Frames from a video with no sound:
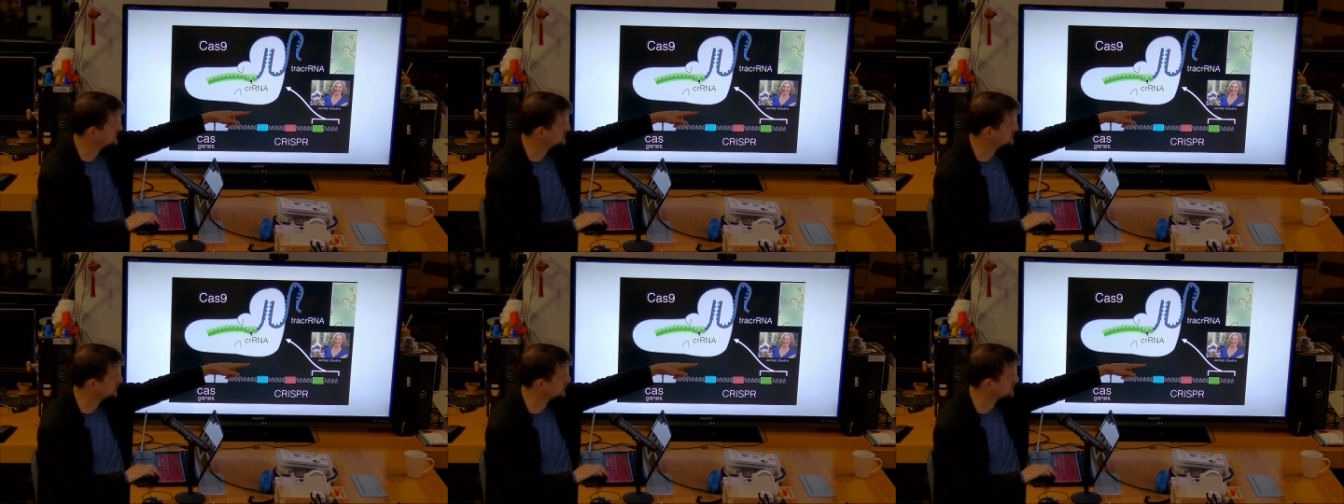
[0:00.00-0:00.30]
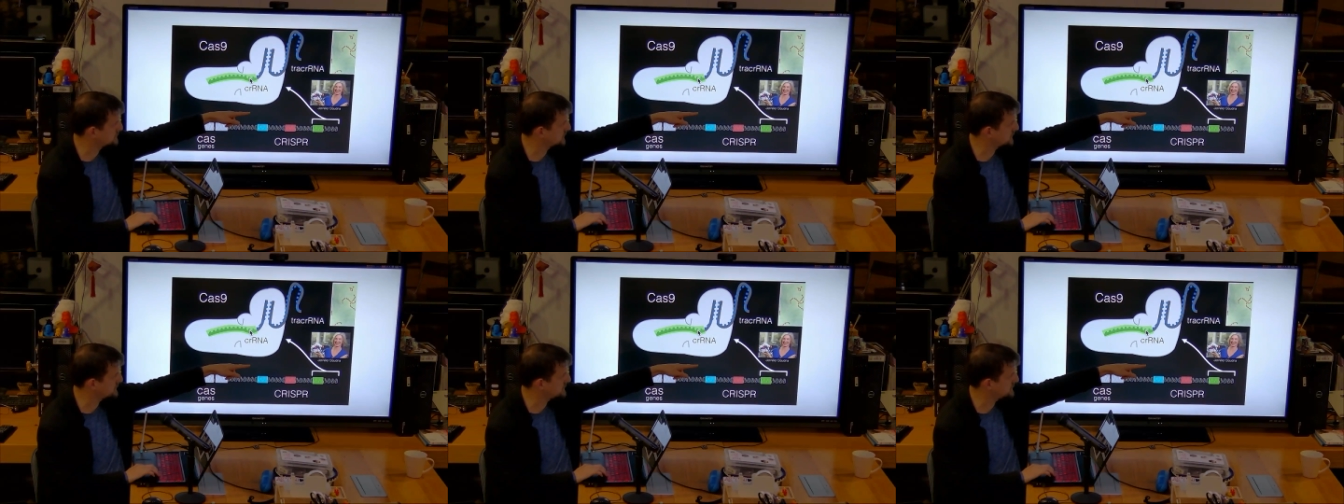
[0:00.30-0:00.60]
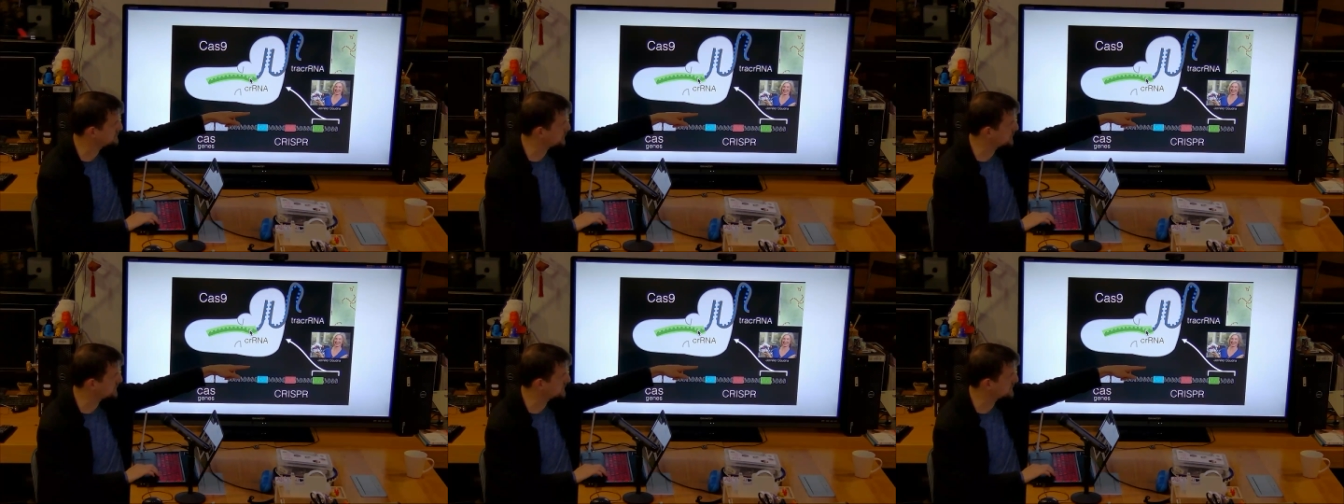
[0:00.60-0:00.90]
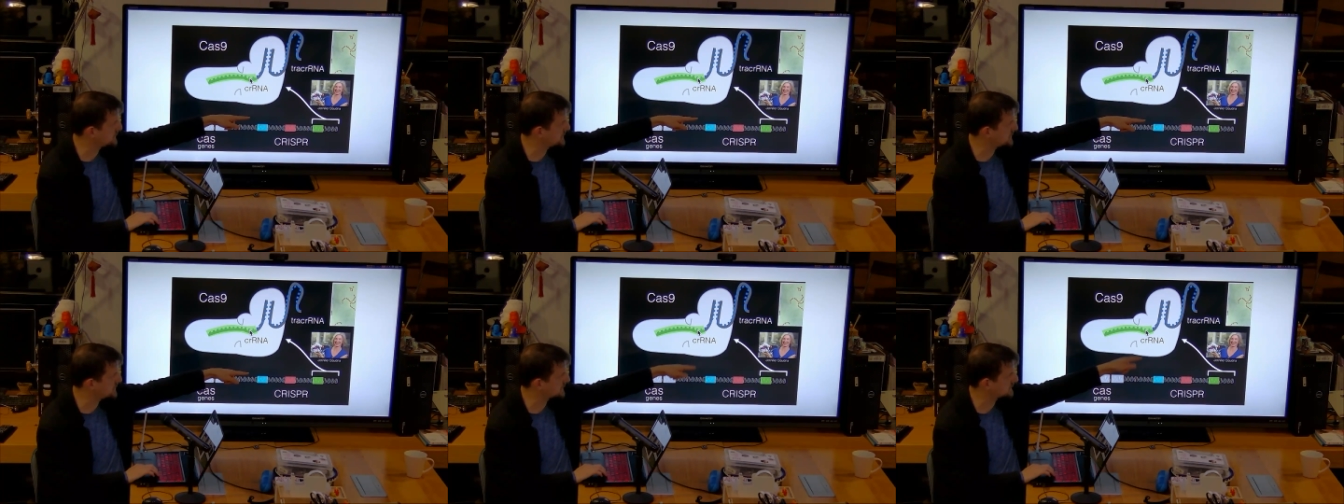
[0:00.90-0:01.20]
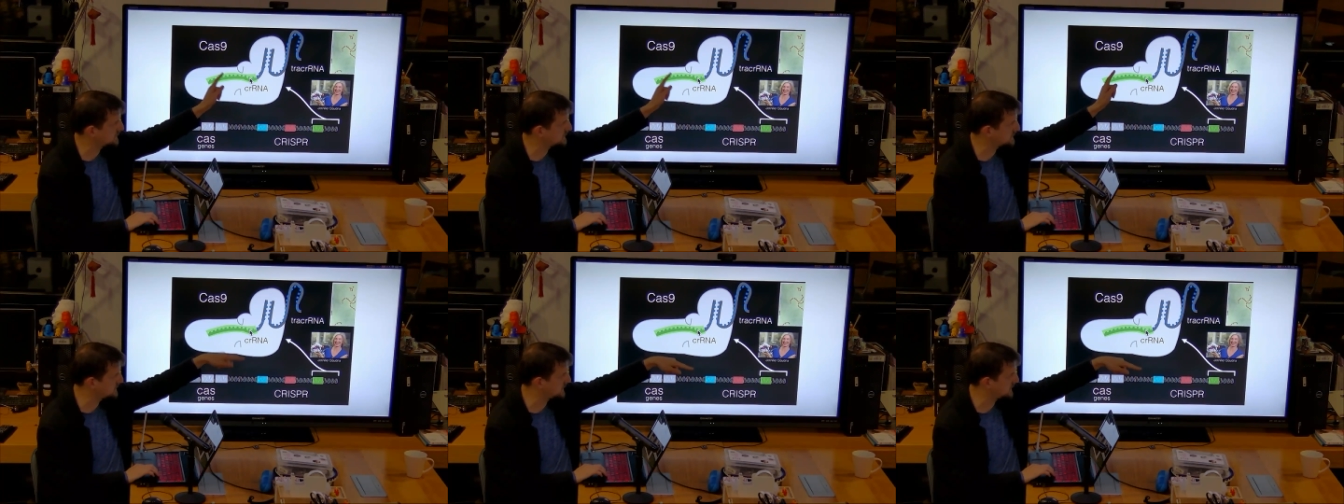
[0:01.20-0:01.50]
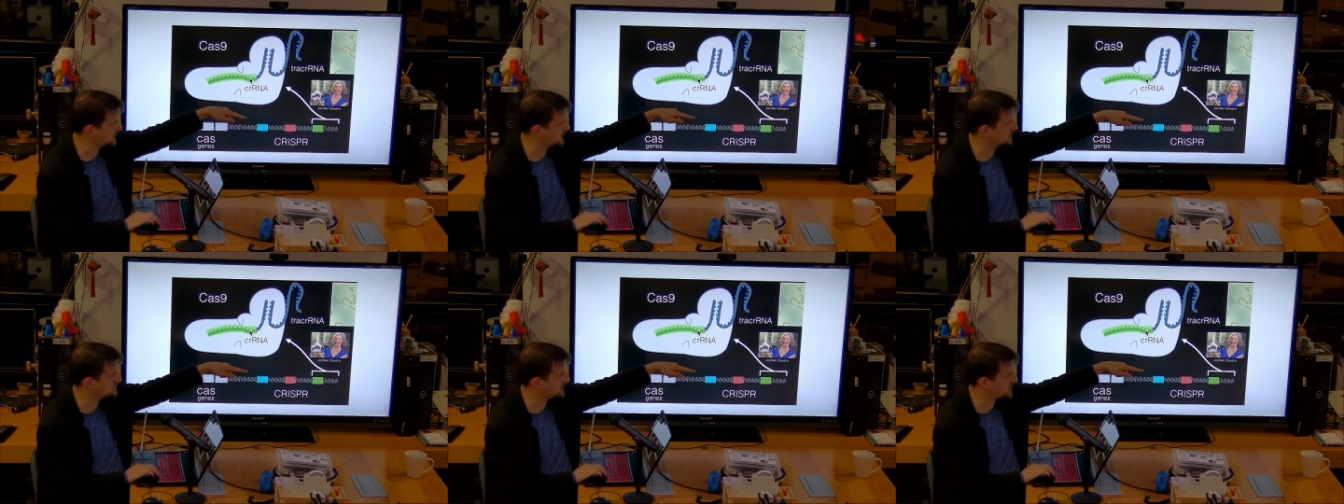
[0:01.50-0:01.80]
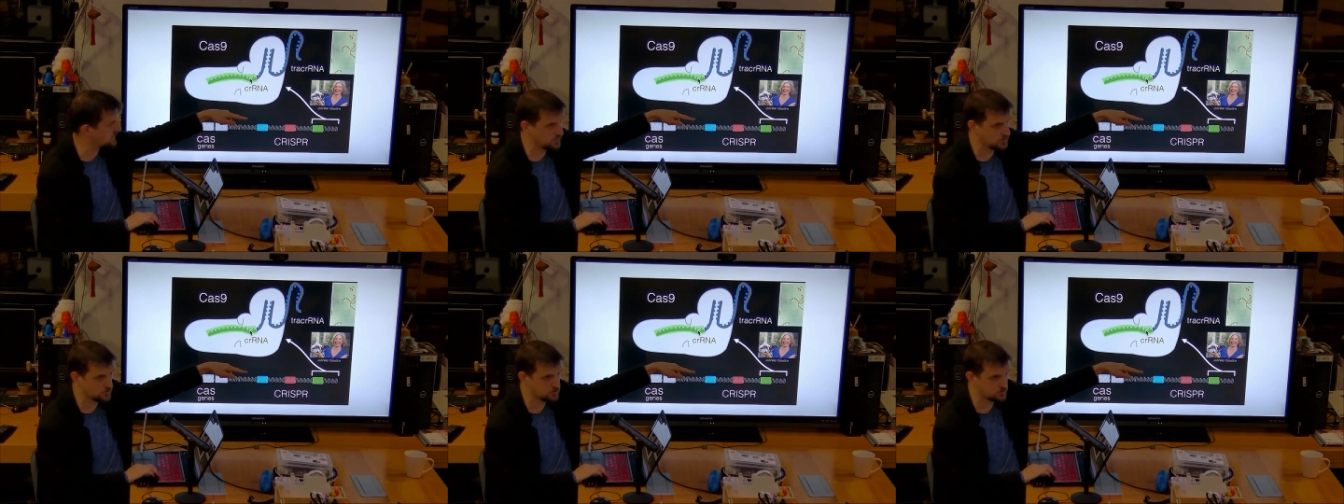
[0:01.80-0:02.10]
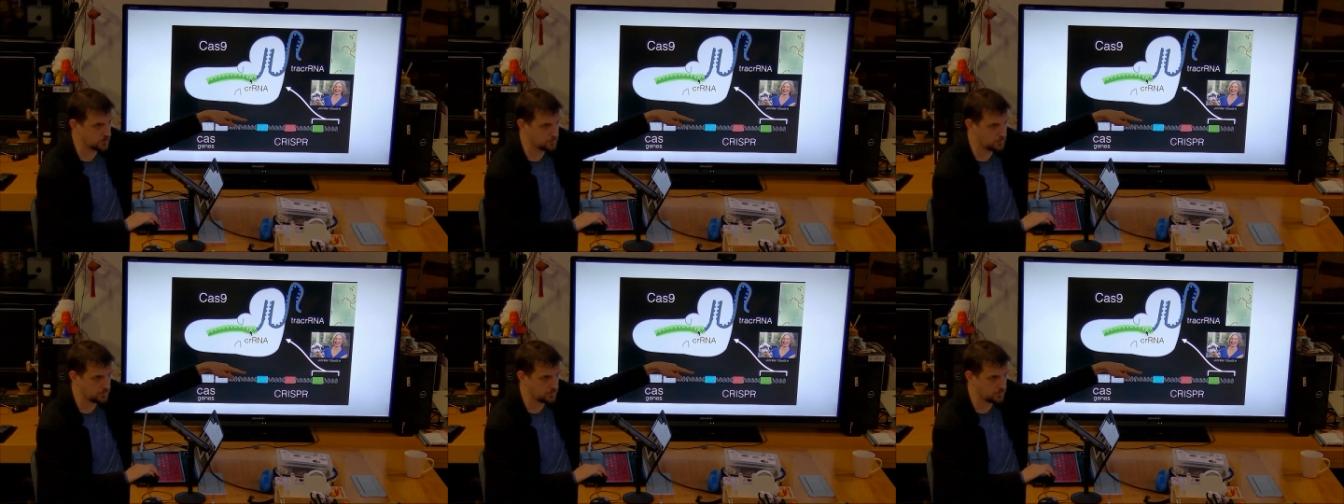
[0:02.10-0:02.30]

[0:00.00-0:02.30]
the important American, and Emmanuel Charpentier,